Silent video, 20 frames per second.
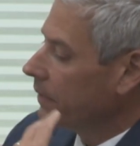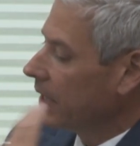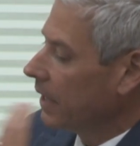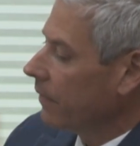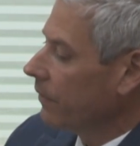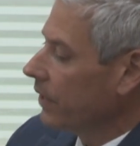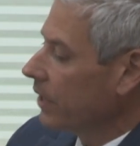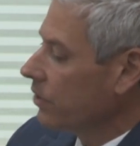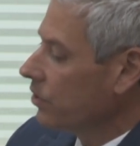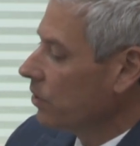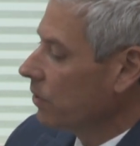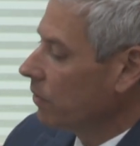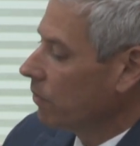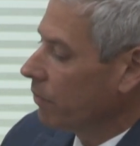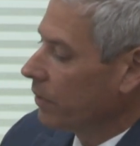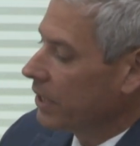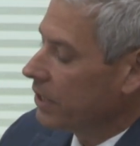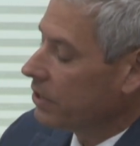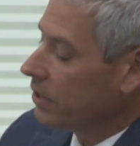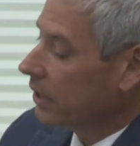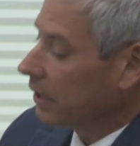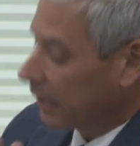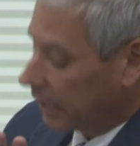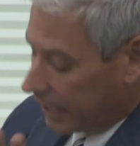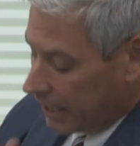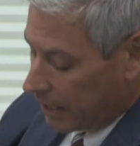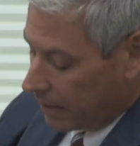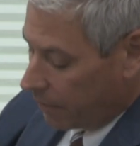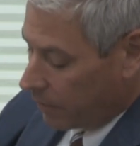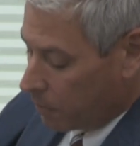they've issued
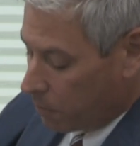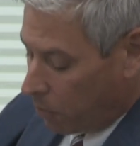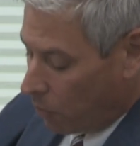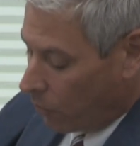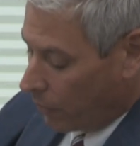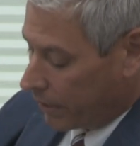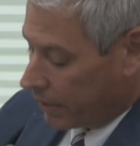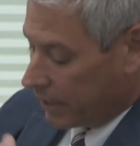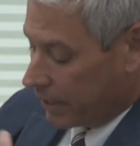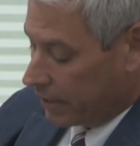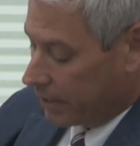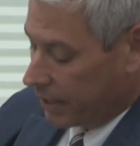recently a report, uh,